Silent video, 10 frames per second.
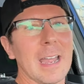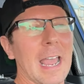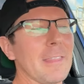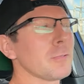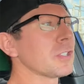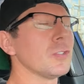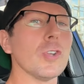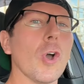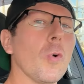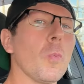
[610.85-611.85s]
and there was
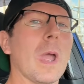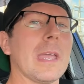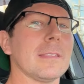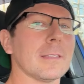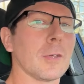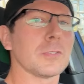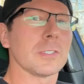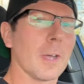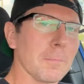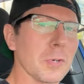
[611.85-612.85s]
no way that those
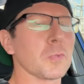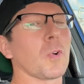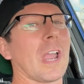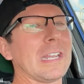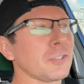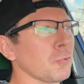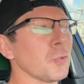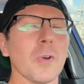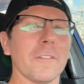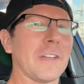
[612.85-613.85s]
numbers were a
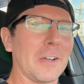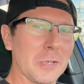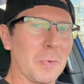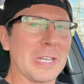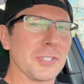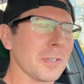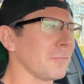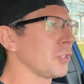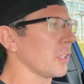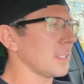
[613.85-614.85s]
true evaluation
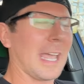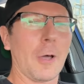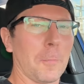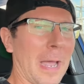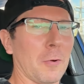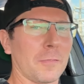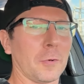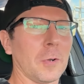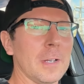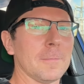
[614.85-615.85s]
of just how
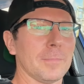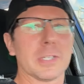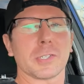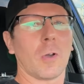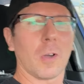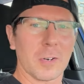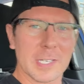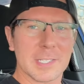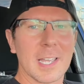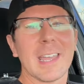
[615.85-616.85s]
powerful this car
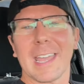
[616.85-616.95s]
is.